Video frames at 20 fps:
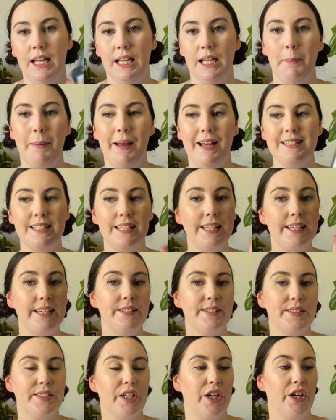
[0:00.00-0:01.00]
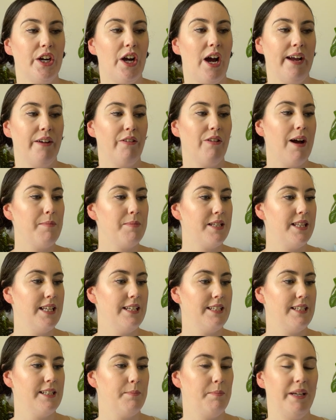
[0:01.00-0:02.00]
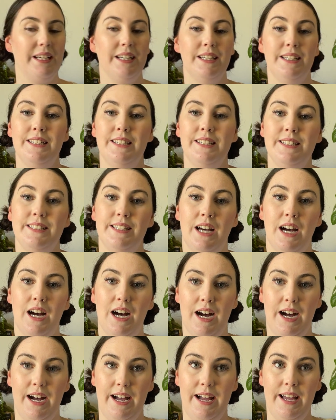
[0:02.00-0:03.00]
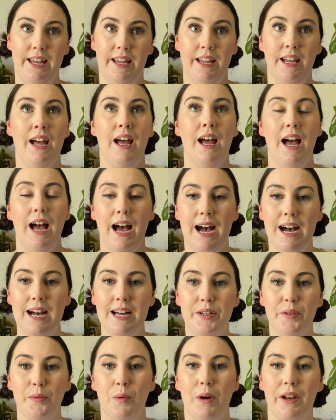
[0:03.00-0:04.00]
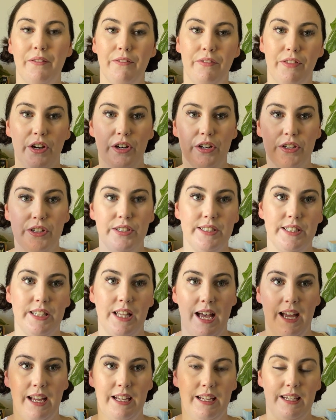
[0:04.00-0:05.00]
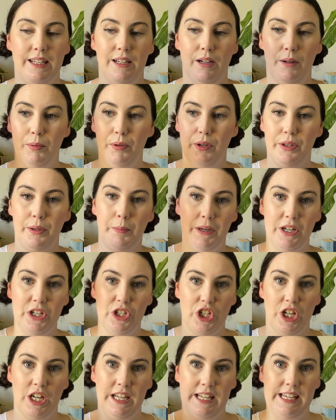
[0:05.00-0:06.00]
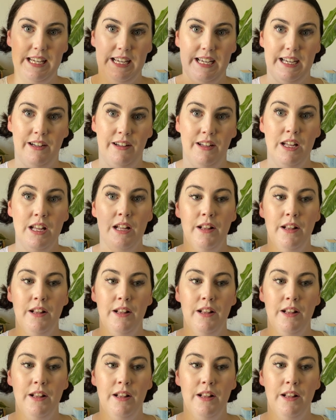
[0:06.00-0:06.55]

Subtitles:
capacity, so I grabbed this because I had one of those, like, I'll put the picture here,